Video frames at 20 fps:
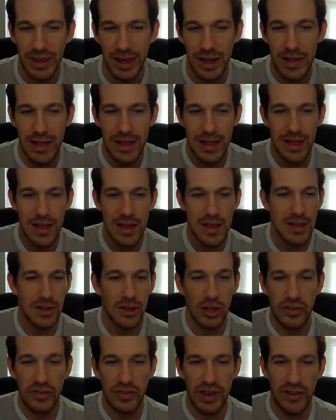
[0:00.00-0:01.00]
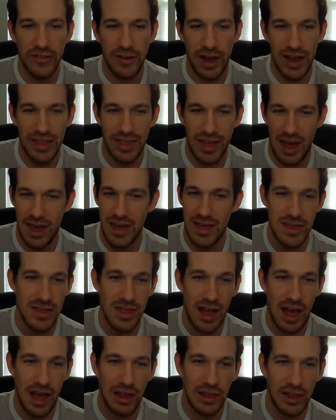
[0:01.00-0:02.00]
Yeah, good stuff.
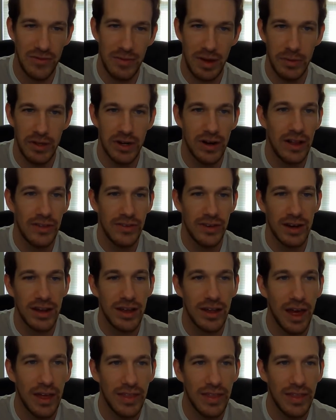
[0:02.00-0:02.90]
I love my Winter Altina.